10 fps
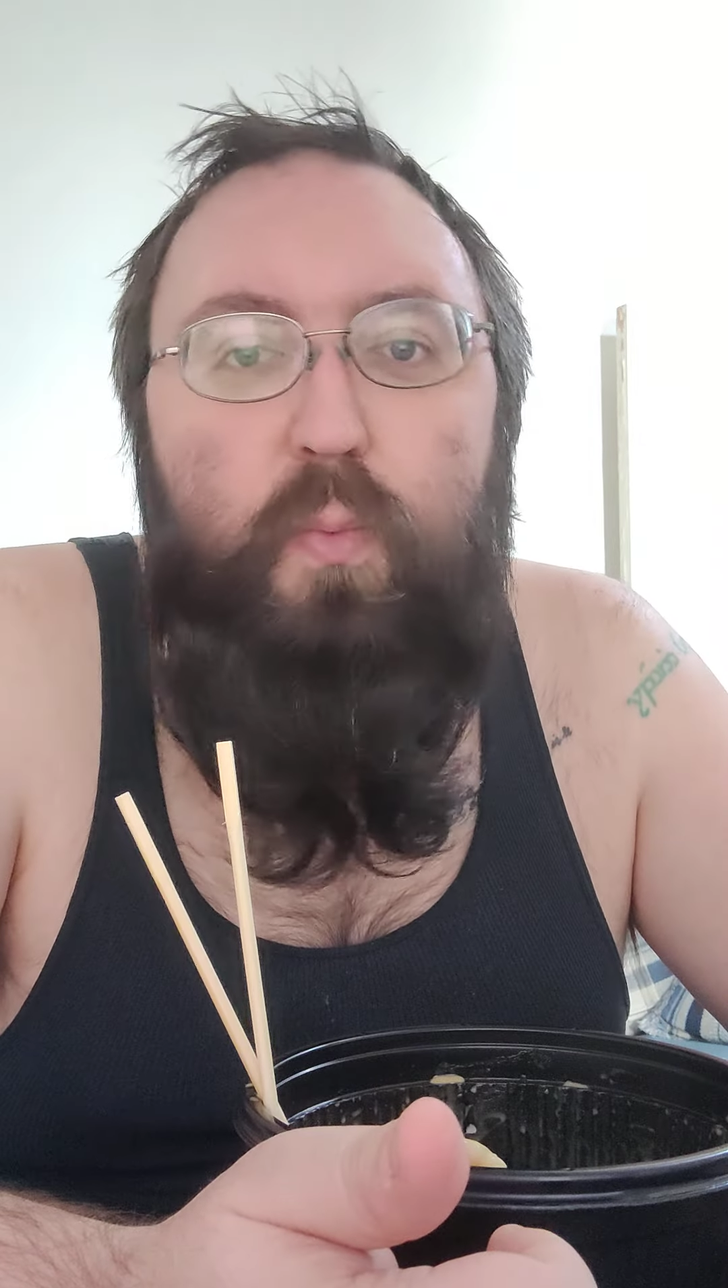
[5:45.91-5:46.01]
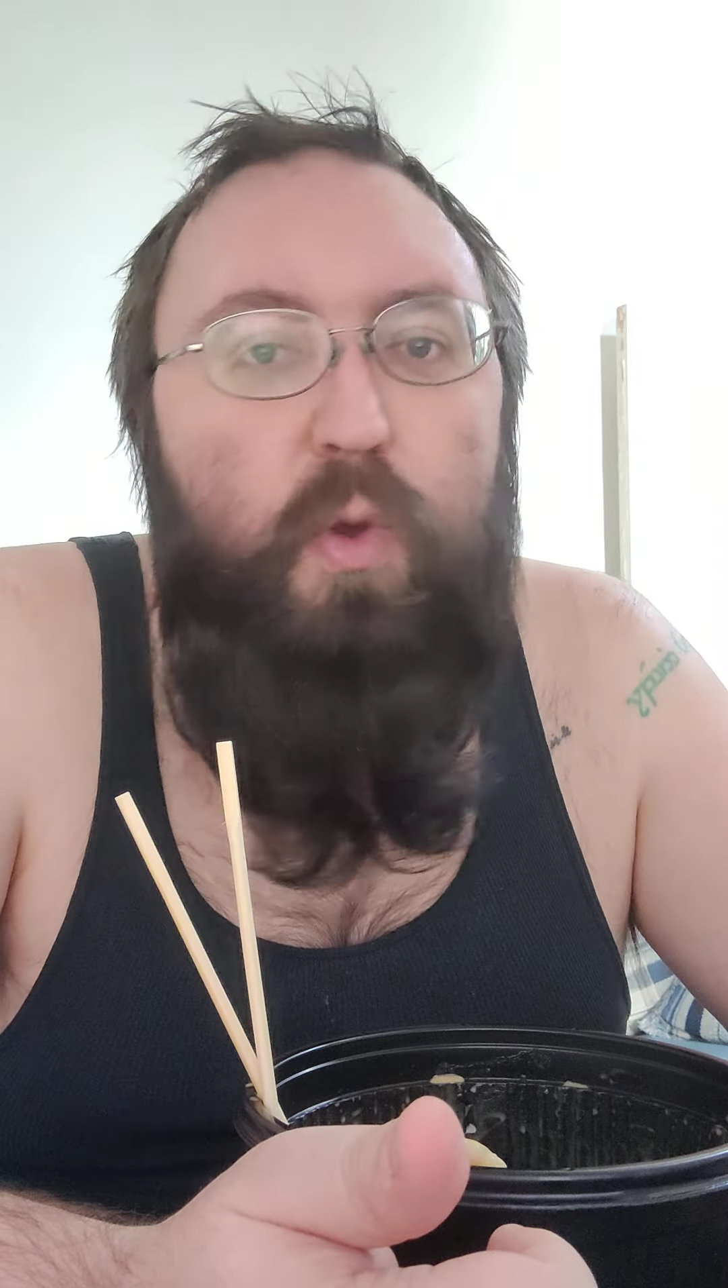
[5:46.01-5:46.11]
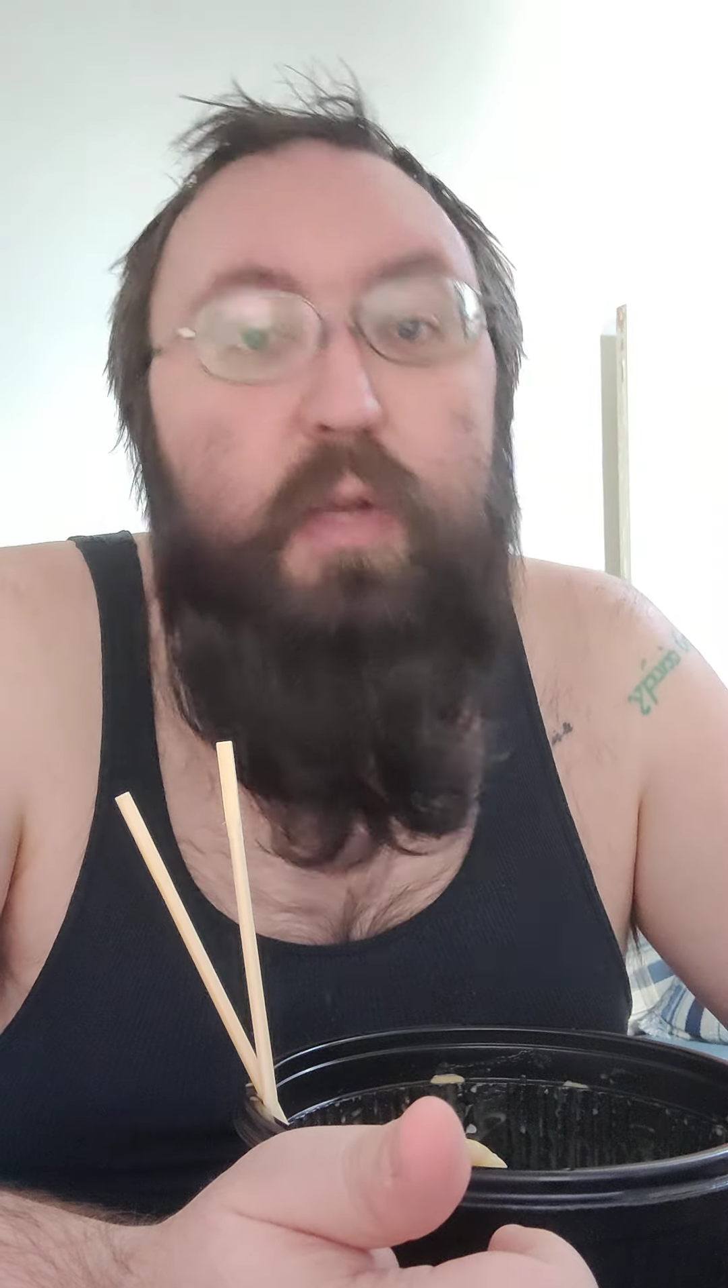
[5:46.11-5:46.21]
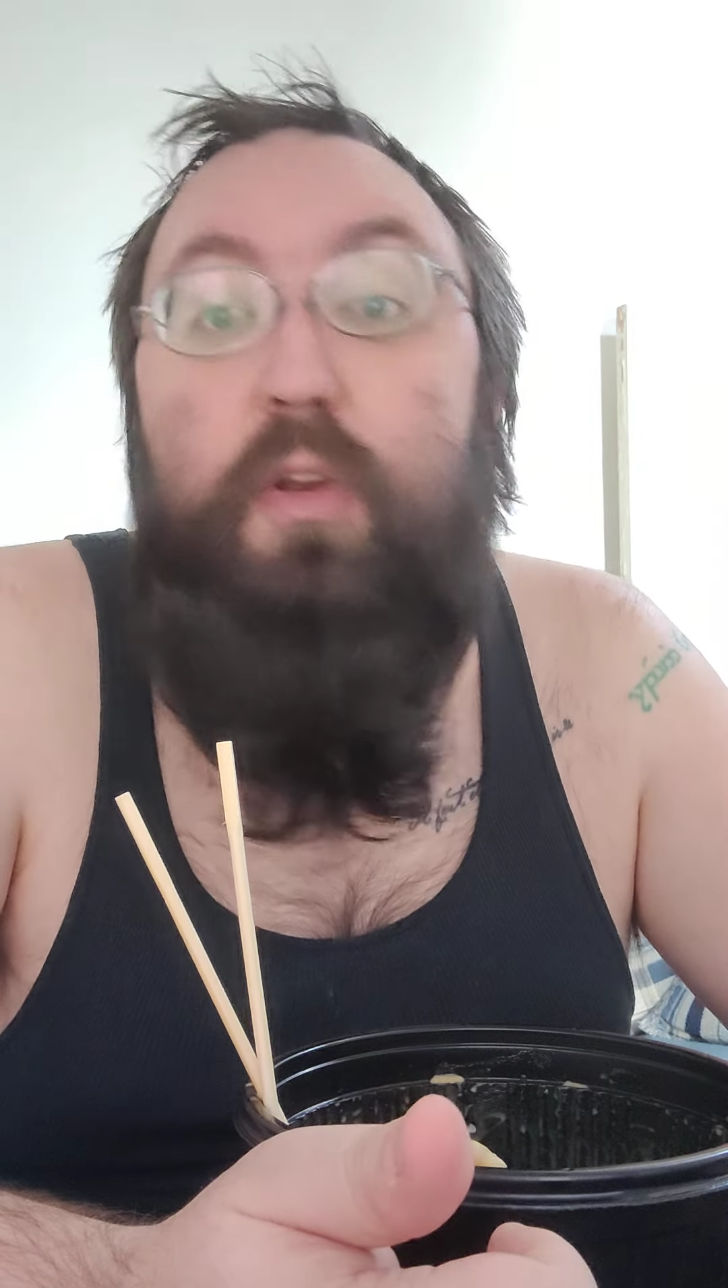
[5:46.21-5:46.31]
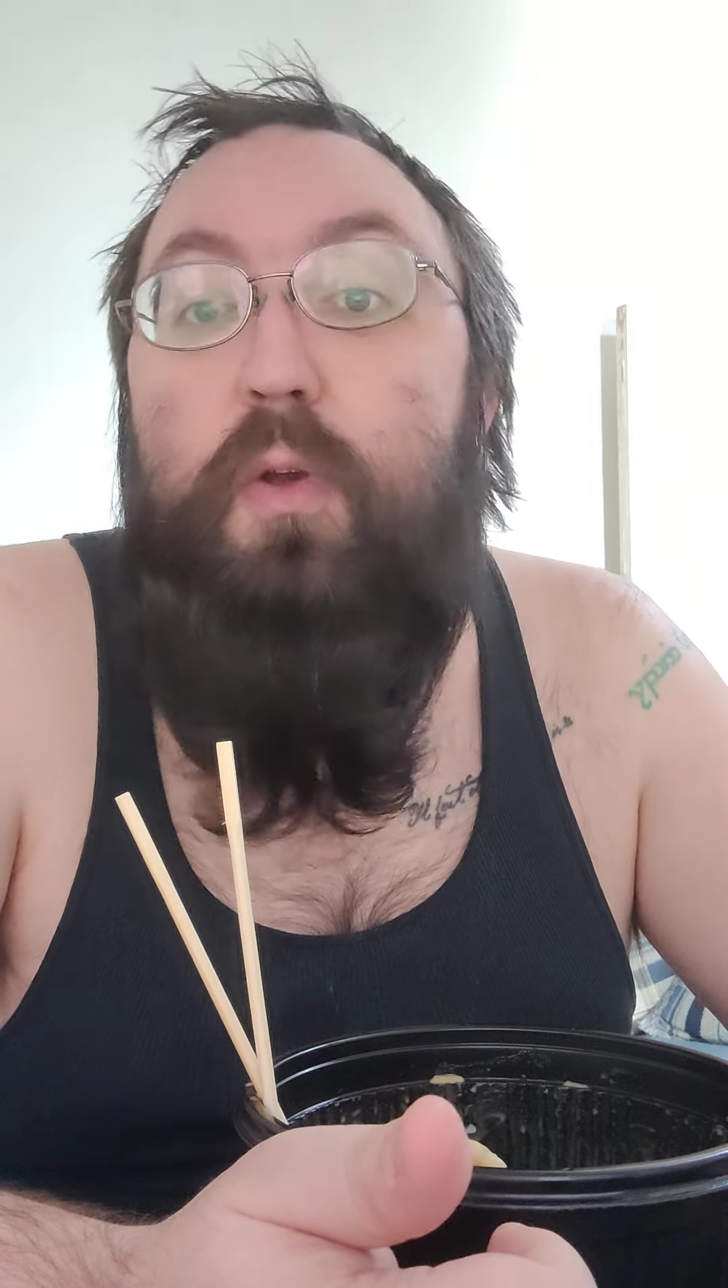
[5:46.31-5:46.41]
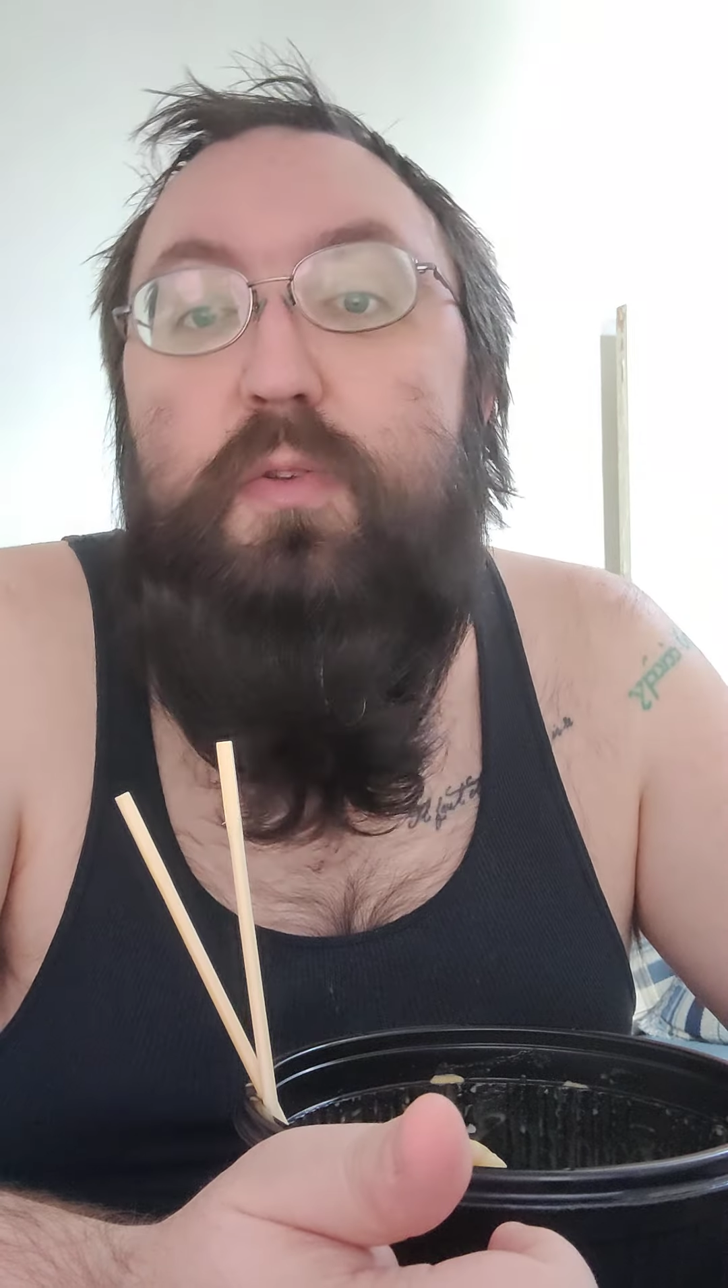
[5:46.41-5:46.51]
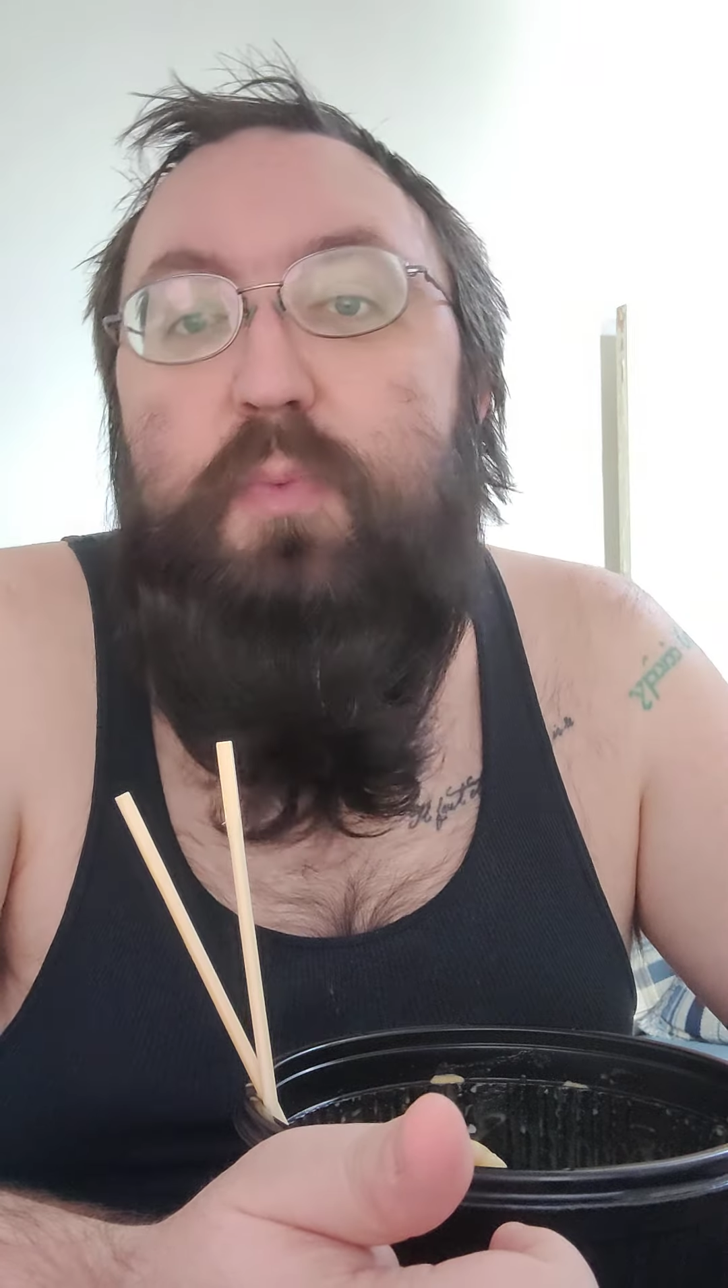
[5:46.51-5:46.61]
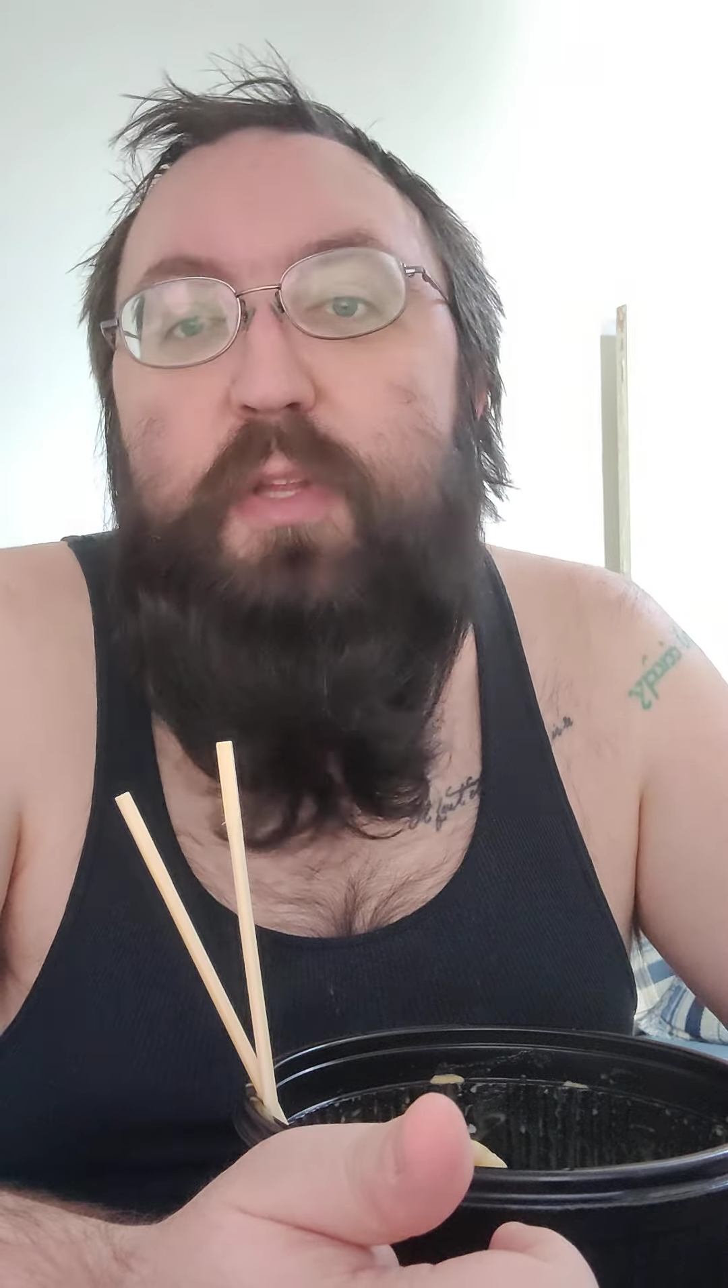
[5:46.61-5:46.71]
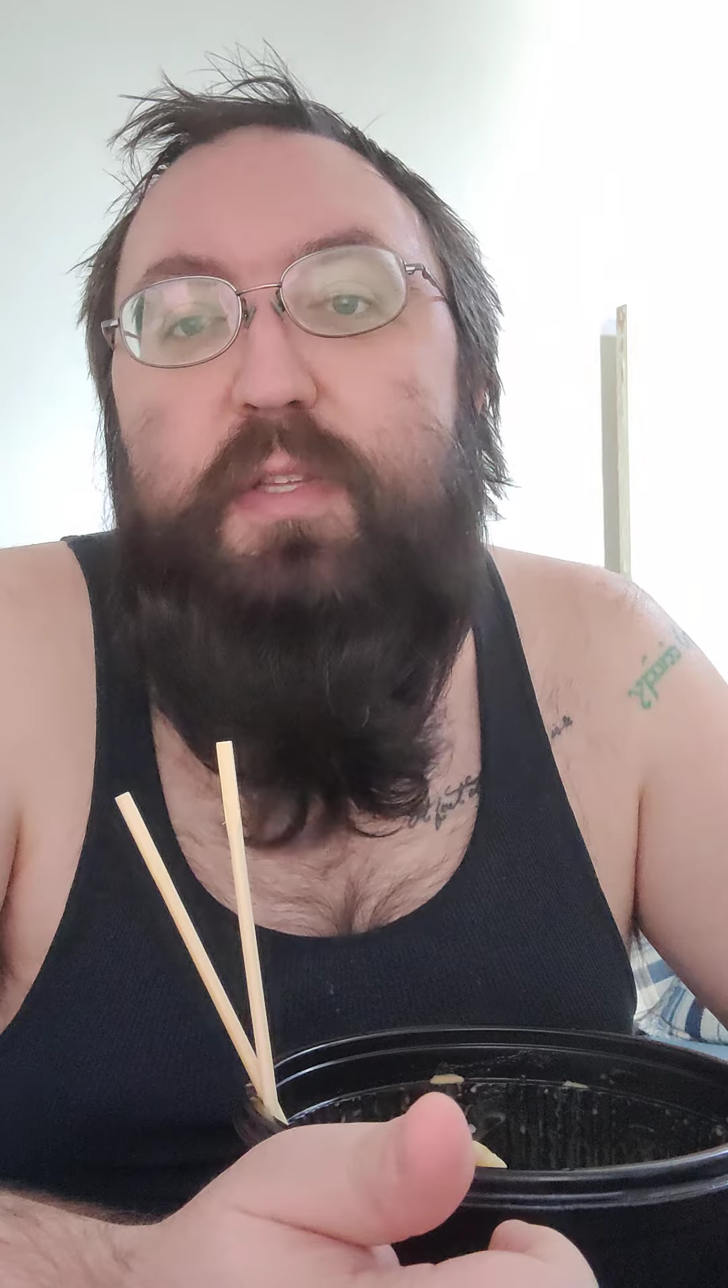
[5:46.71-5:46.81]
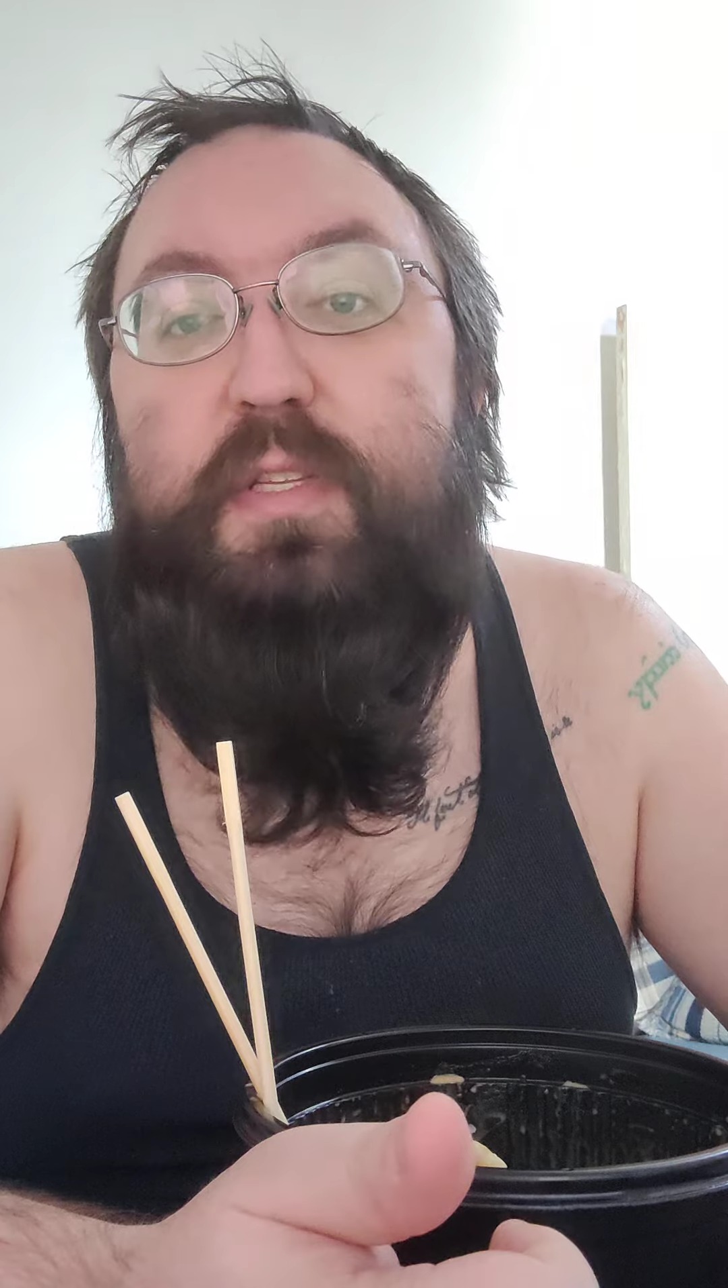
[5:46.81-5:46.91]

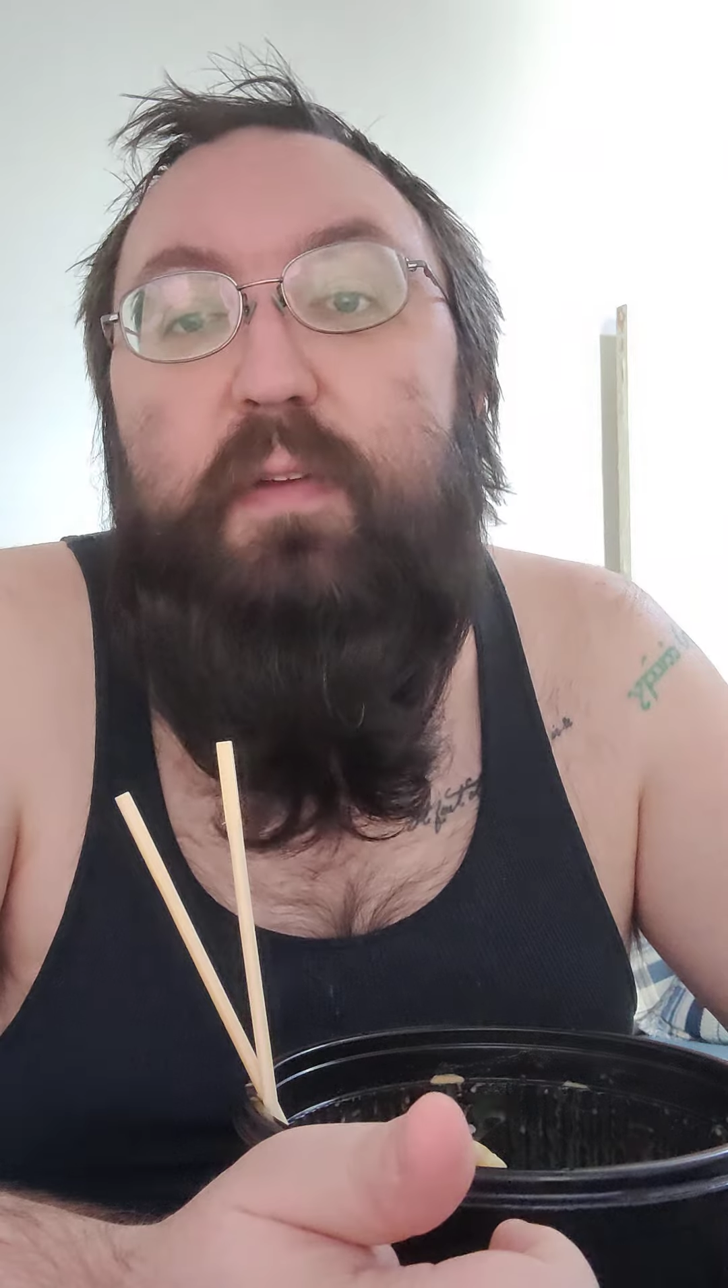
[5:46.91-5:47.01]
what's